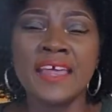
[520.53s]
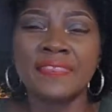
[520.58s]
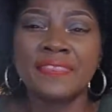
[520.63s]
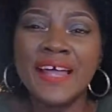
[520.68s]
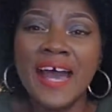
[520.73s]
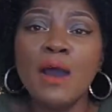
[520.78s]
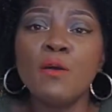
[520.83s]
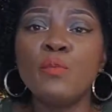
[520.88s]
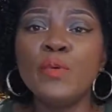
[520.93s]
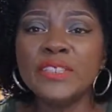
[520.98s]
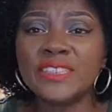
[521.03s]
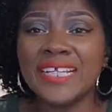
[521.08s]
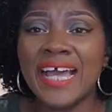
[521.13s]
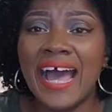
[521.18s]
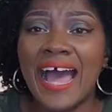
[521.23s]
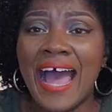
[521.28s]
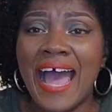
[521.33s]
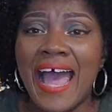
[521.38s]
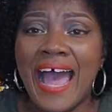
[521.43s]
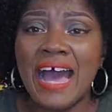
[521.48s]
that which
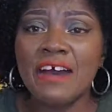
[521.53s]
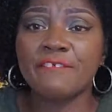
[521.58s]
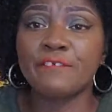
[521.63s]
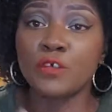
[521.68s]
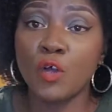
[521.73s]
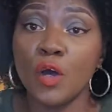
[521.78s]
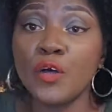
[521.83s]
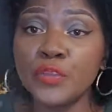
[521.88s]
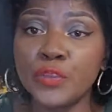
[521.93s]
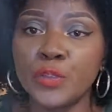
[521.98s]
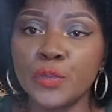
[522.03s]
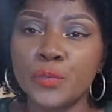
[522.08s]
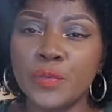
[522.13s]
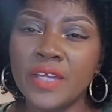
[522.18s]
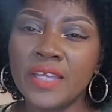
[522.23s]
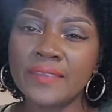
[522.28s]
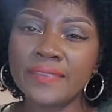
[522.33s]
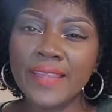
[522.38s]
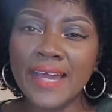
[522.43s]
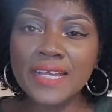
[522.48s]
I have gone
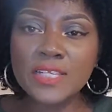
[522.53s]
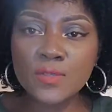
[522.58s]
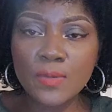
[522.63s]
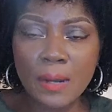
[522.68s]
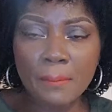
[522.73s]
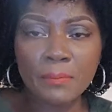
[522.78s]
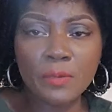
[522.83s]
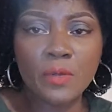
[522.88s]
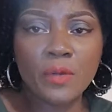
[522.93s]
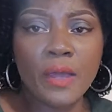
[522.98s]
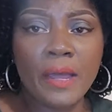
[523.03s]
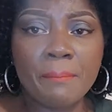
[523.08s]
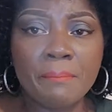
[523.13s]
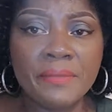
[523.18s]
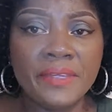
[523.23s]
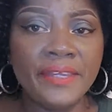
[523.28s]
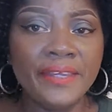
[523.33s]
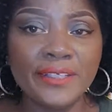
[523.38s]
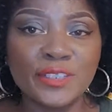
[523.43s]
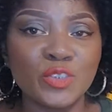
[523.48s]
through, that's why I'm
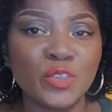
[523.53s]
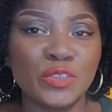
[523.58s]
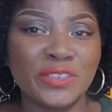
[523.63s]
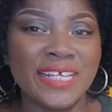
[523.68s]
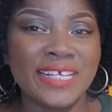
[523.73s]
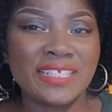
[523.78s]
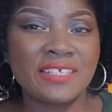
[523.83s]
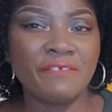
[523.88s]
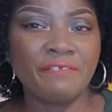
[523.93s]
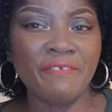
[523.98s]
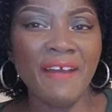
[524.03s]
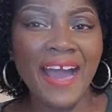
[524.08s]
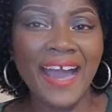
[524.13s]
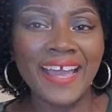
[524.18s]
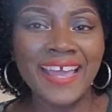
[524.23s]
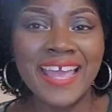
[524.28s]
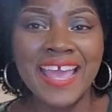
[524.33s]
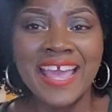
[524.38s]
here to testify.